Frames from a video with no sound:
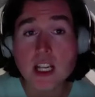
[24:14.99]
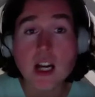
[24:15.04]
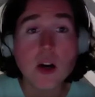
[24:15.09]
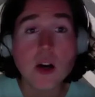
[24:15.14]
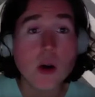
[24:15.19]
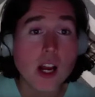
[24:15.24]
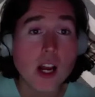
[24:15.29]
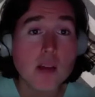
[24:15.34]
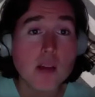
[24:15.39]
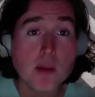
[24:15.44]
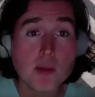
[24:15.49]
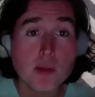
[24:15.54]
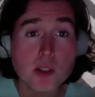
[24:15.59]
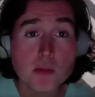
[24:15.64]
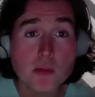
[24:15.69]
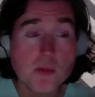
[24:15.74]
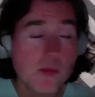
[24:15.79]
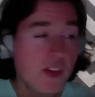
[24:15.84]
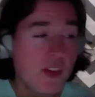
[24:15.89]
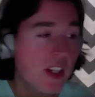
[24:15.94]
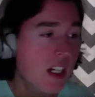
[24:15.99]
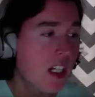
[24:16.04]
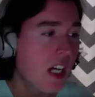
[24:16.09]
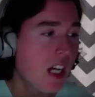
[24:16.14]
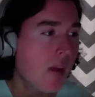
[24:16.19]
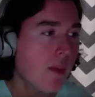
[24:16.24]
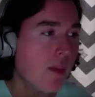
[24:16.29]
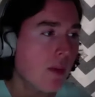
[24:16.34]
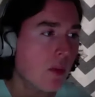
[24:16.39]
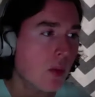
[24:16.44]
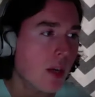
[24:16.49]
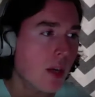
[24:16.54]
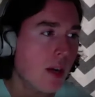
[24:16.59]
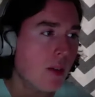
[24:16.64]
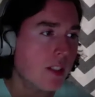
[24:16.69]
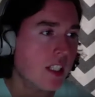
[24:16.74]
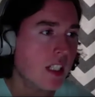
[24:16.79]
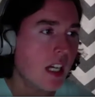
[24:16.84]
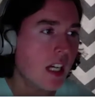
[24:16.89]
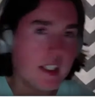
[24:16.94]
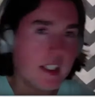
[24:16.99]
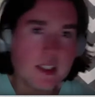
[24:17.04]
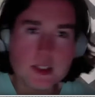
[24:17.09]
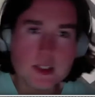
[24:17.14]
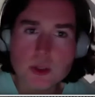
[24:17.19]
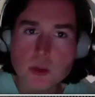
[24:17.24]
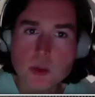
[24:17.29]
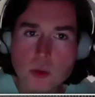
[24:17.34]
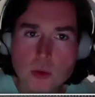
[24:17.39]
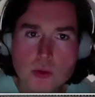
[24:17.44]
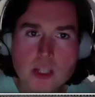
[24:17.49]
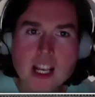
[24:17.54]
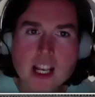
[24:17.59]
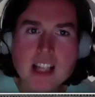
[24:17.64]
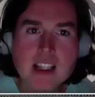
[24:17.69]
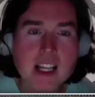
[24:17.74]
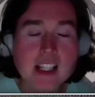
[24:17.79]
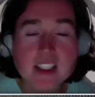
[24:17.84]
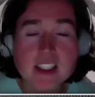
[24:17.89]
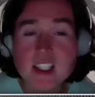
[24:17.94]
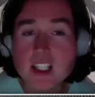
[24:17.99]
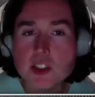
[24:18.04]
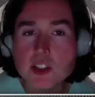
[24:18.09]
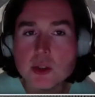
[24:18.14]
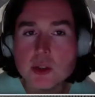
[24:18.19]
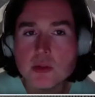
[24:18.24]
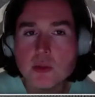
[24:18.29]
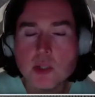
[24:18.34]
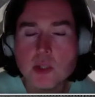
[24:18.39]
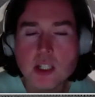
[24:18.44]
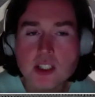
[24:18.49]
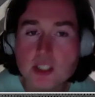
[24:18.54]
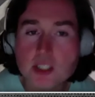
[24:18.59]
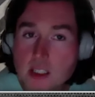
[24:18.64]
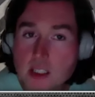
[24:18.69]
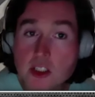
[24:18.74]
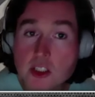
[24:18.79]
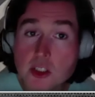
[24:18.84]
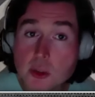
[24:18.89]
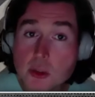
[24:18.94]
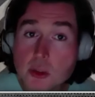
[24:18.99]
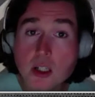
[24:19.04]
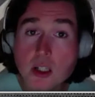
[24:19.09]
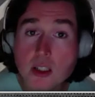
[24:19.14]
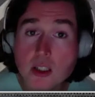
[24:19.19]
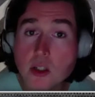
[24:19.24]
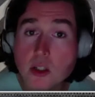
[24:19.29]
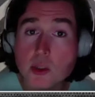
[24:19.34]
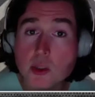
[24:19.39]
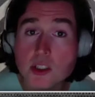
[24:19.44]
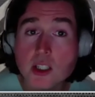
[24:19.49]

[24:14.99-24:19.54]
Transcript: Hell, I remember, I remember when I was in high school, and that's not too. We're not talking too long ago.